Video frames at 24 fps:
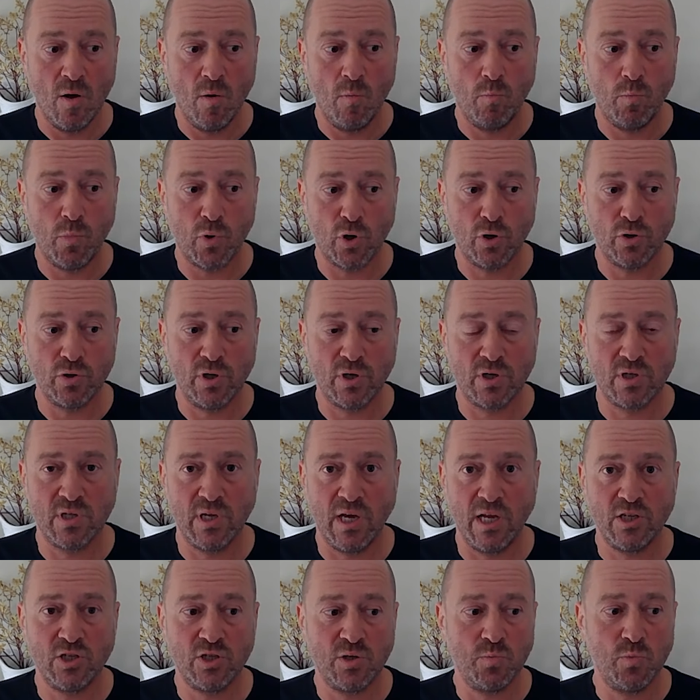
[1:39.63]
product
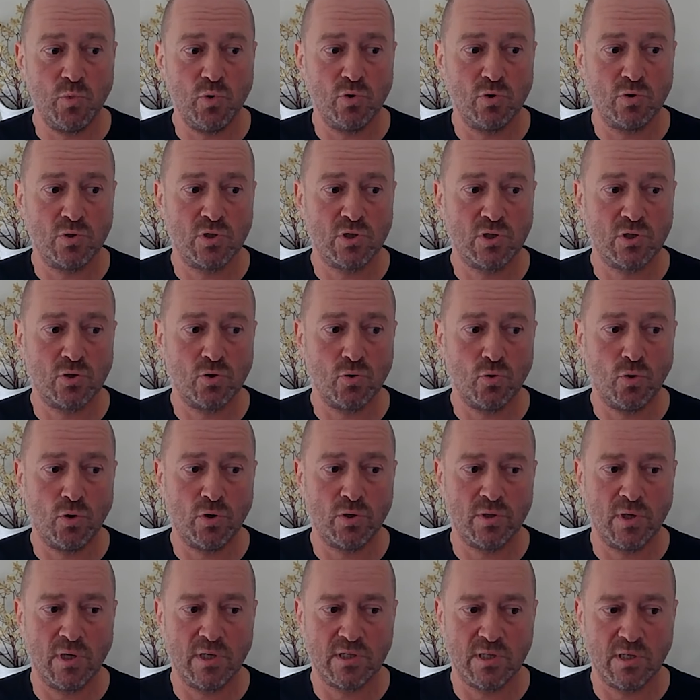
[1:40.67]
attributes stored
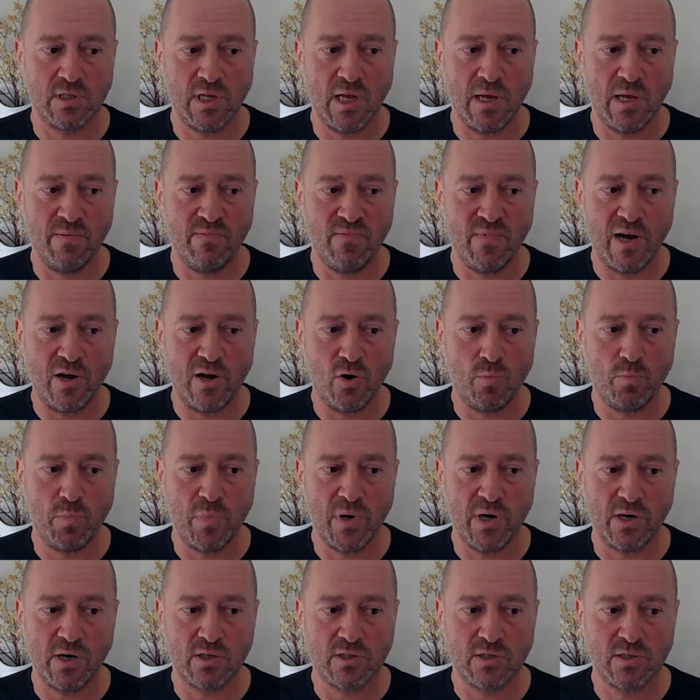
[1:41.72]
as a name value
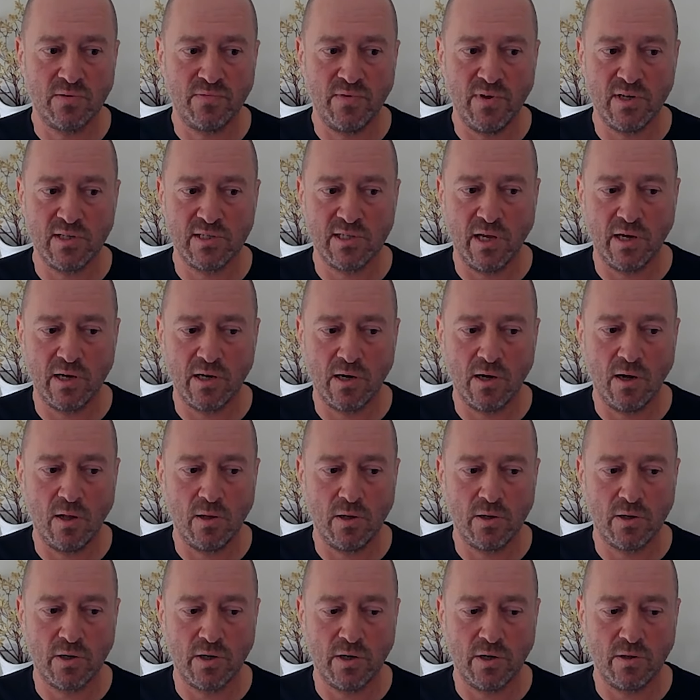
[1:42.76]
pairs, things like
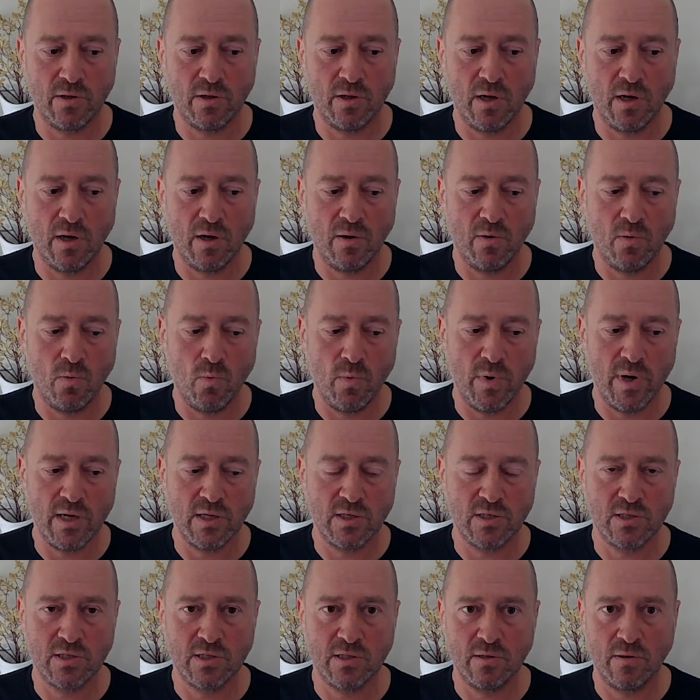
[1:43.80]
color and
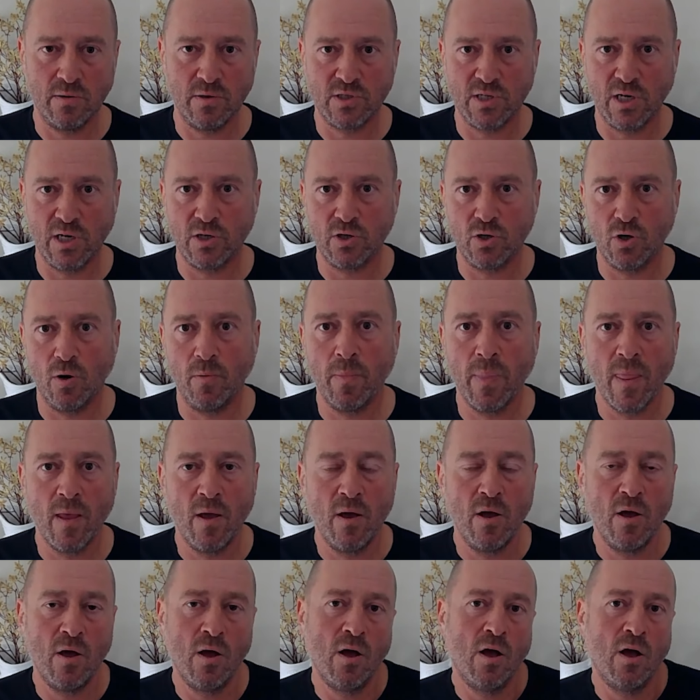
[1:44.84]
weights, etc.
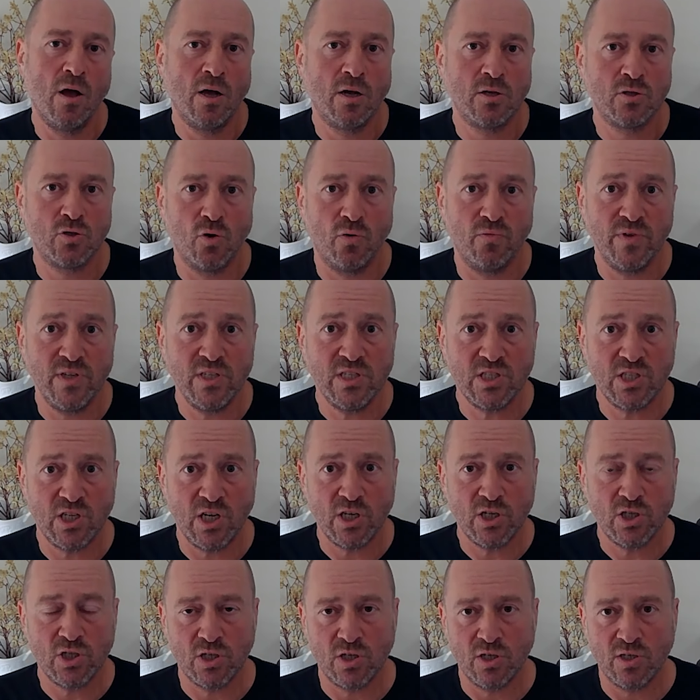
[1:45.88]
So this
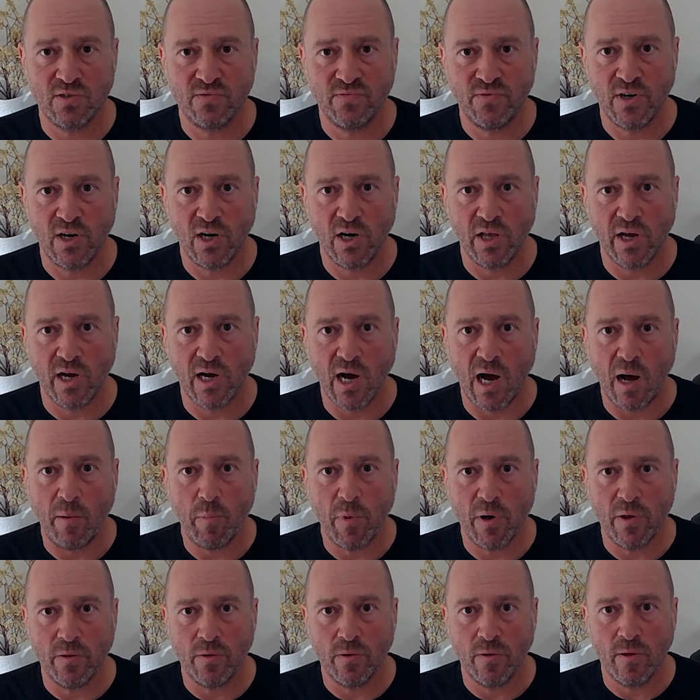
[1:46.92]
structure is fairly
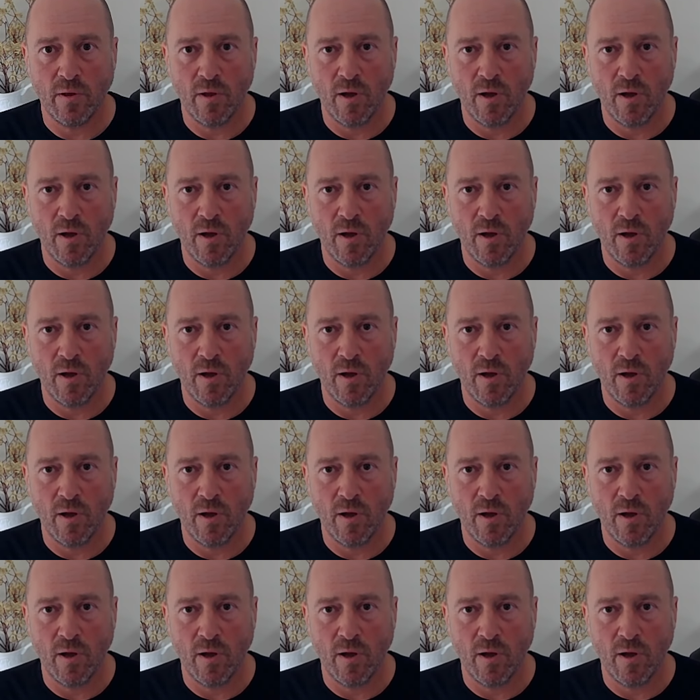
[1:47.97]
common